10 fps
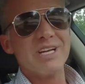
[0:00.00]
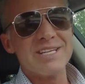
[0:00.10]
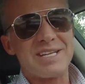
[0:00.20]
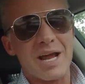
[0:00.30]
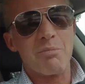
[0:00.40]

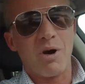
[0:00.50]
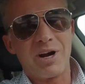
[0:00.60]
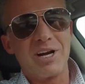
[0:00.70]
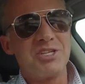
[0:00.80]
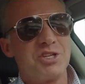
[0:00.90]
estate
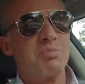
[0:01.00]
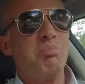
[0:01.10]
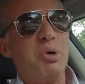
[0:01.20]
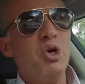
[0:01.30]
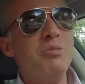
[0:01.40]
market is
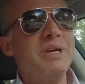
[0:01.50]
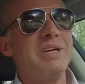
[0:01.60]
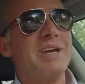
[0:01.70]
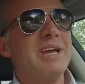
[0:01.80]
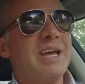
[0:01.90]
just booming